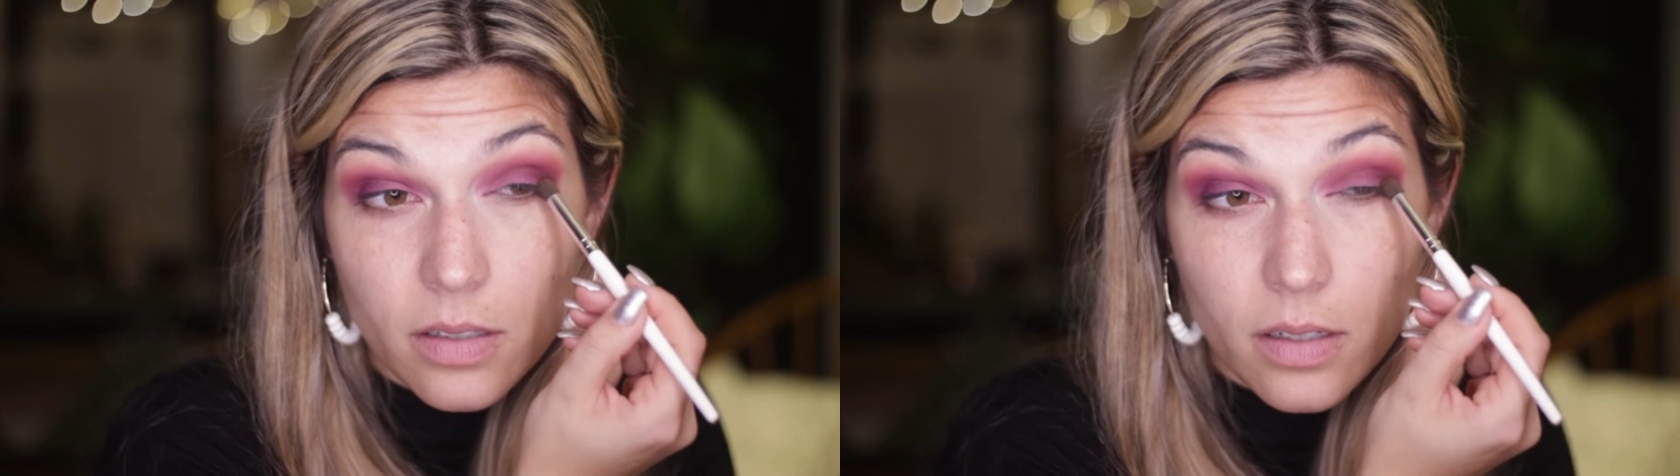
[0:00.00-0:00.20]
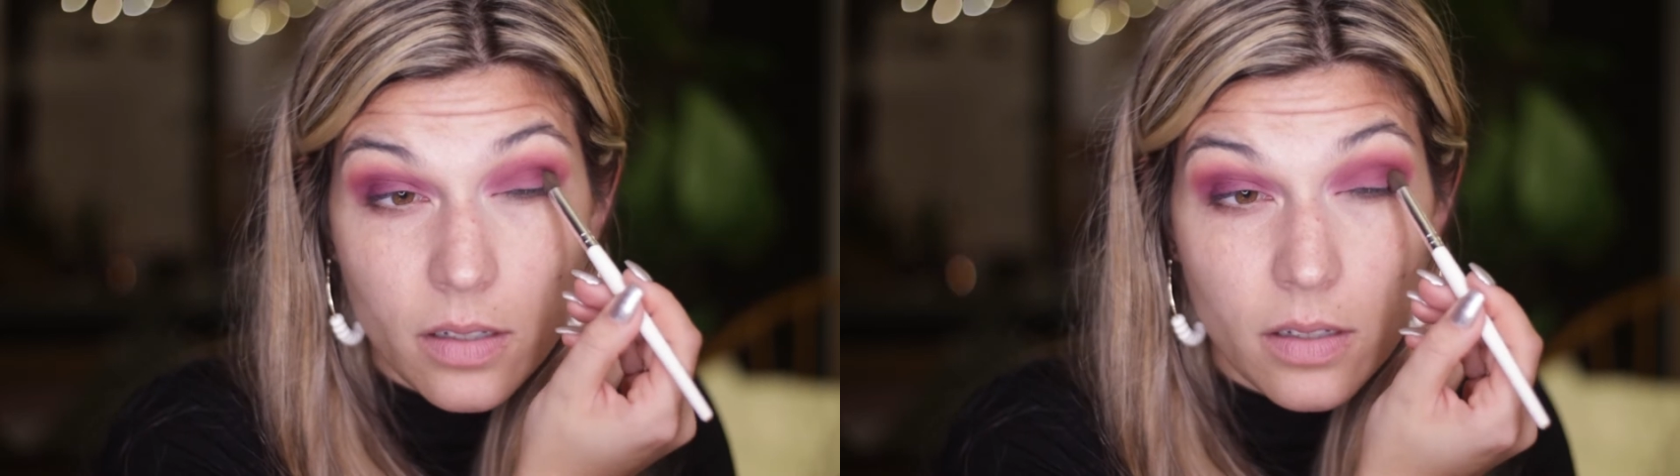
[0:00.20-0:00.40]

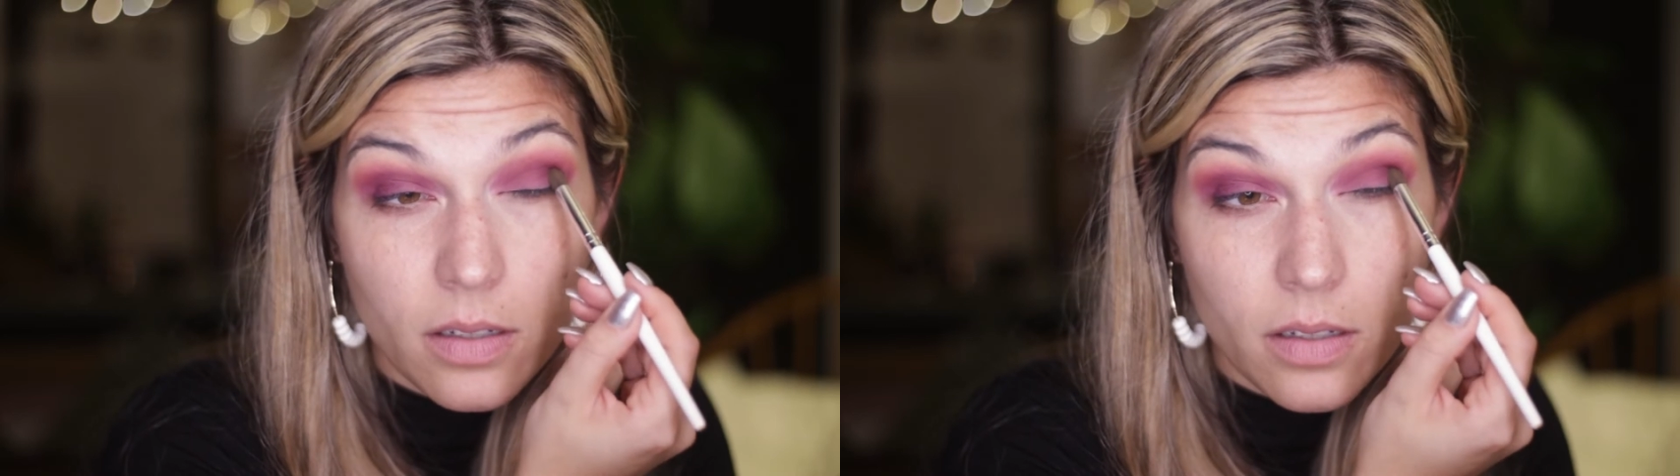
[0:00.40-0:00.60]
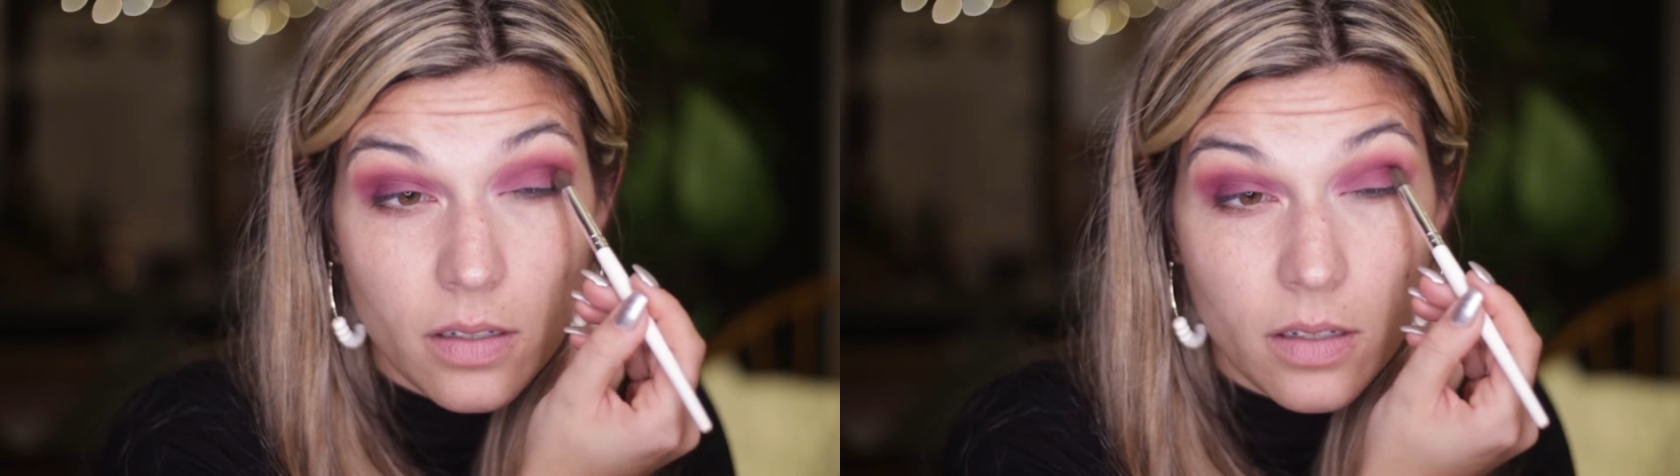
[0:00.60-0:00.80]
the
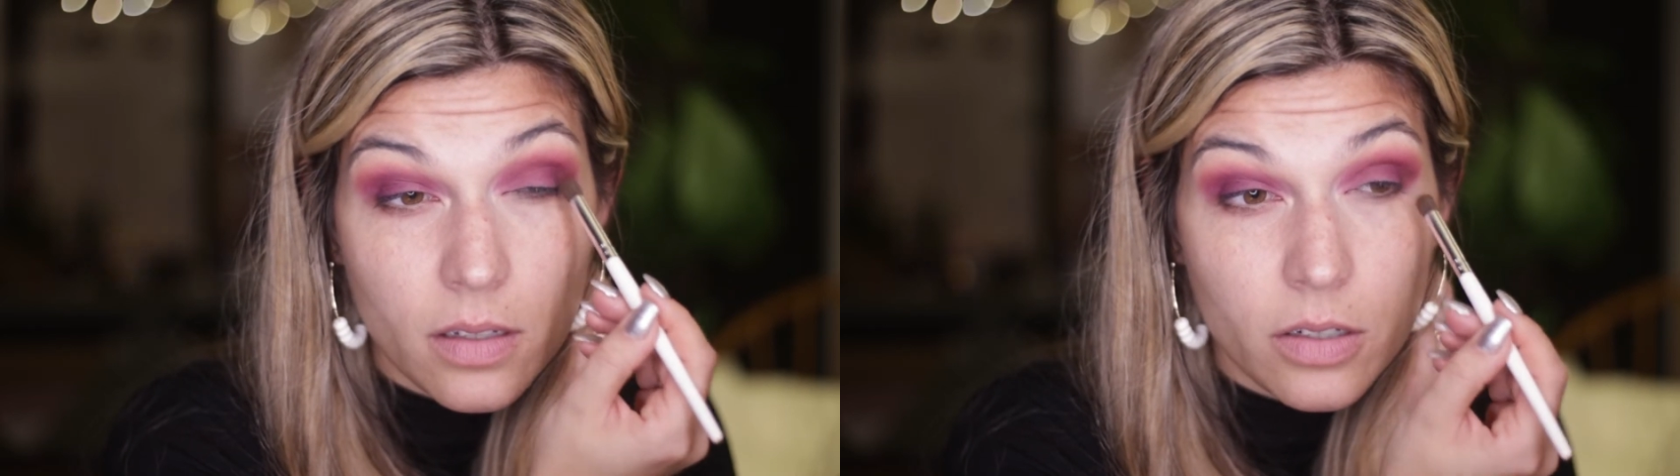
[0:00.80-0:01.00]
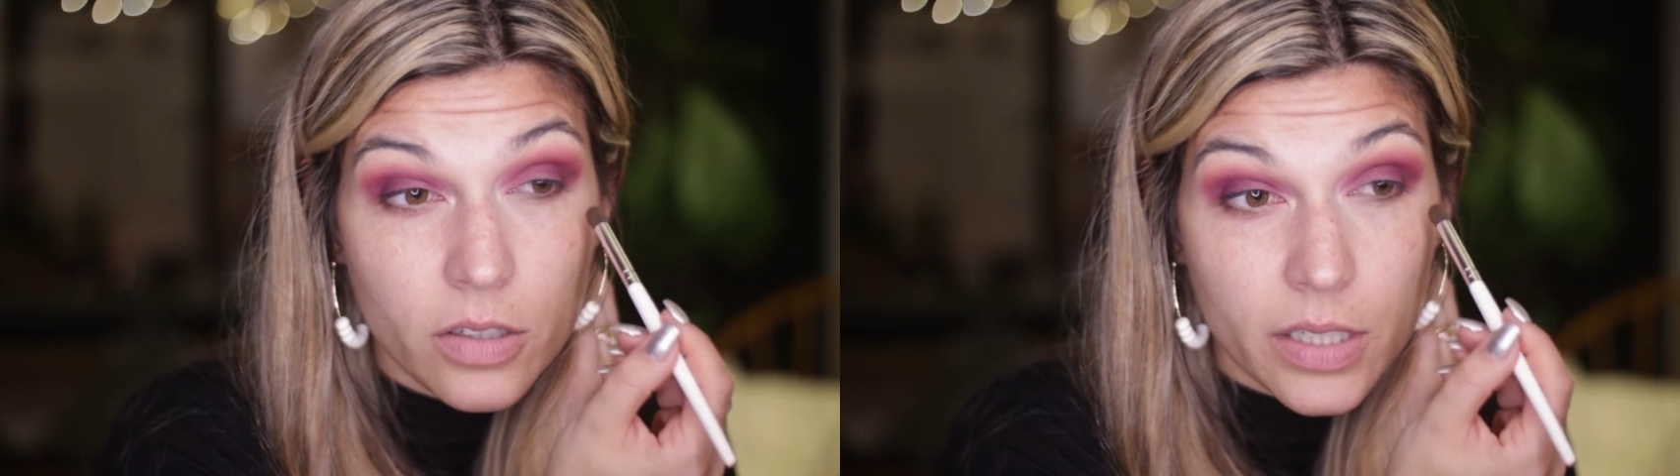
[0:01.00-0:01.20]

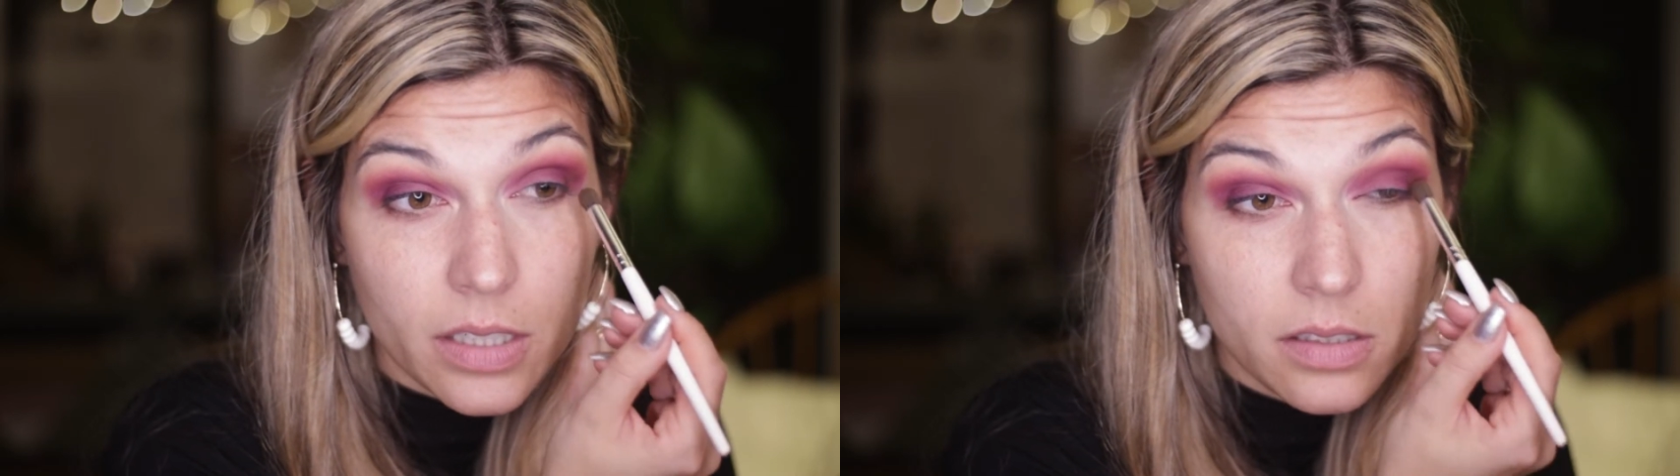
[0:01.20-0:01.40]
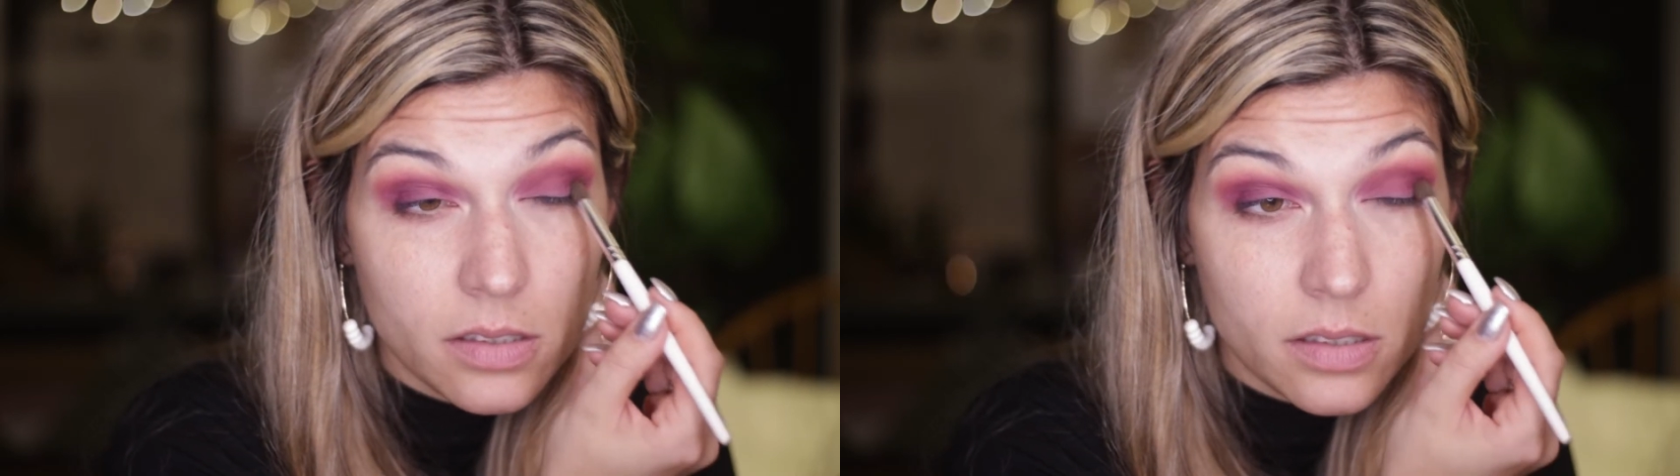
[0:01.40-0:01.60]

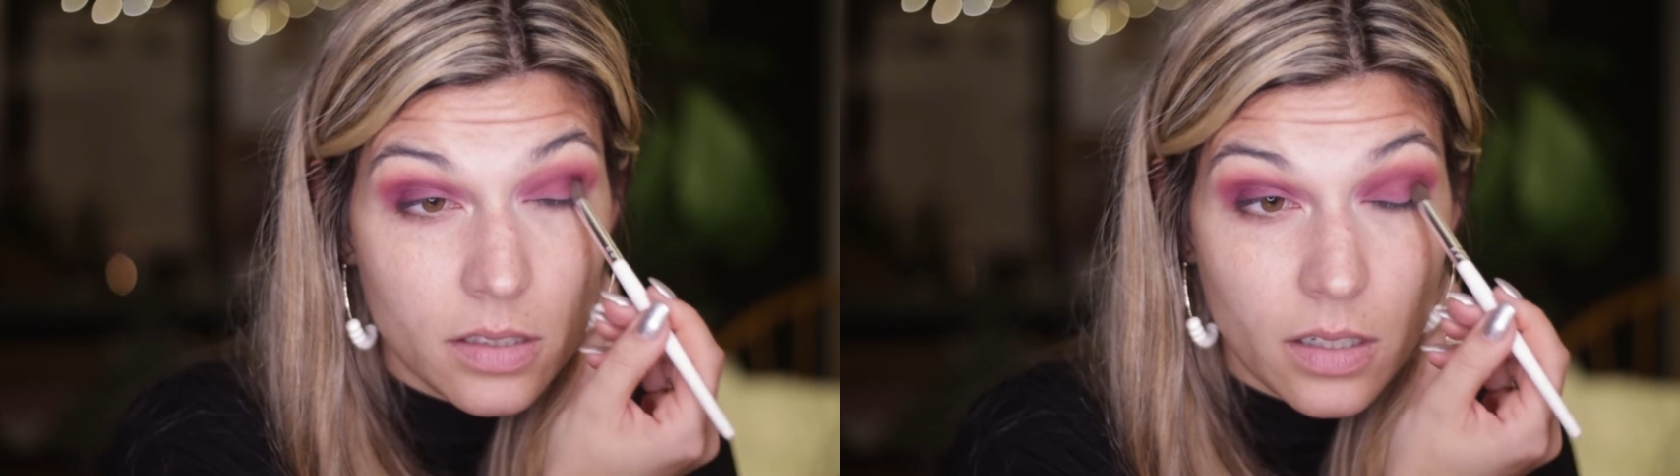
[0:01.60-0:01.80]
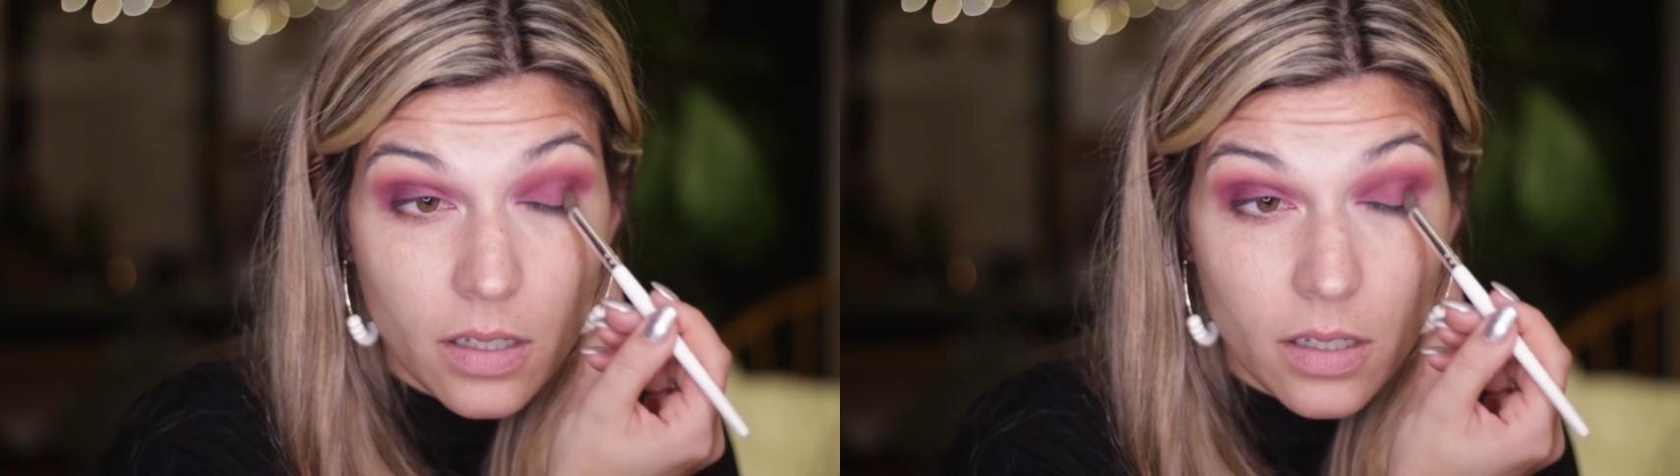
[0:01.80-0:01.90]
crease,